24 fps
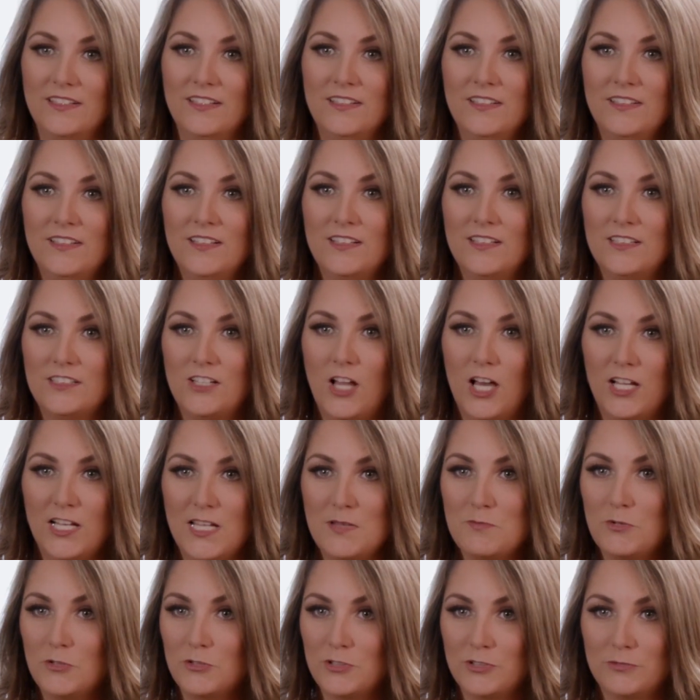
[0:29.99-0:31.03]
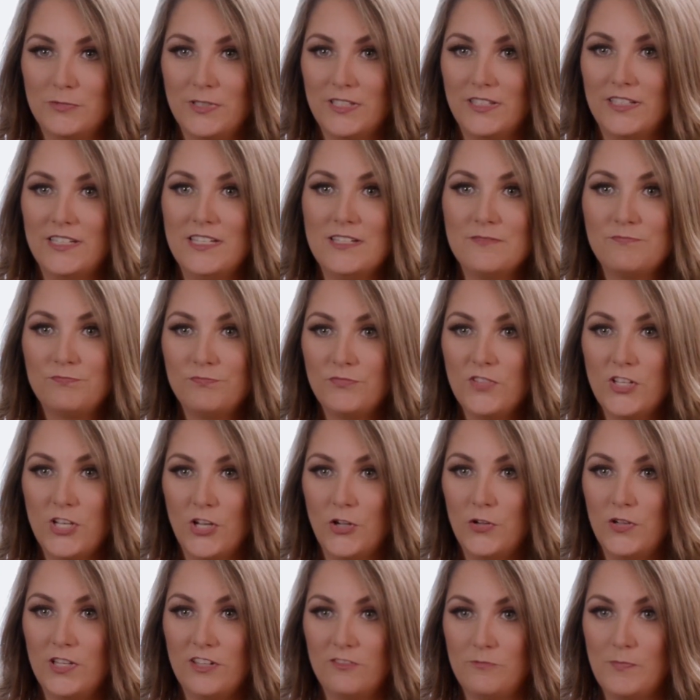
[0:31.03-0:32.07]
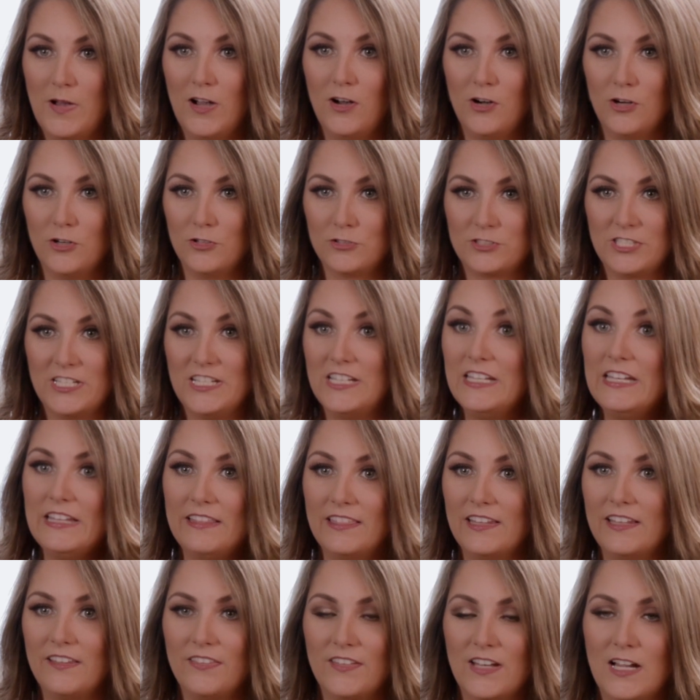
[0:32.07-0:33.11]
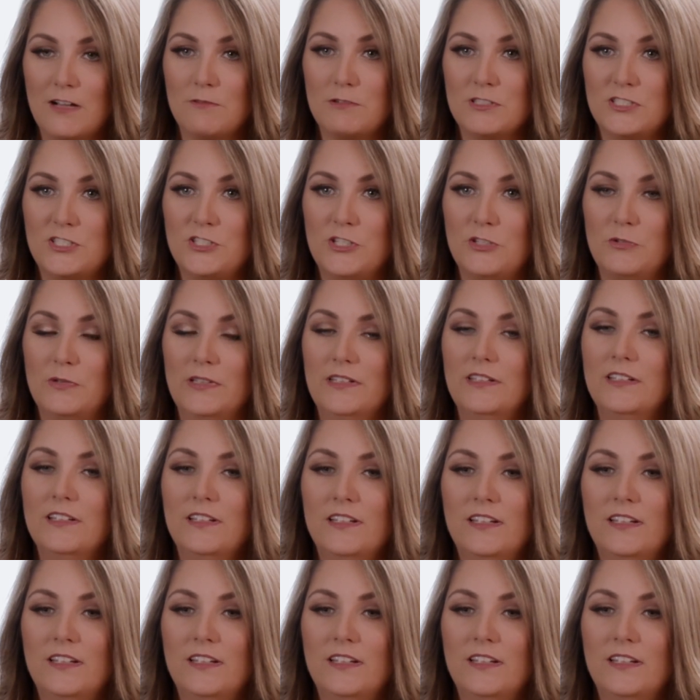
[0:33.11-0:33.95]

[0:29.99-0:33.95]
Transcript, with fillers: and not able to really, give my all to anything that I was doing.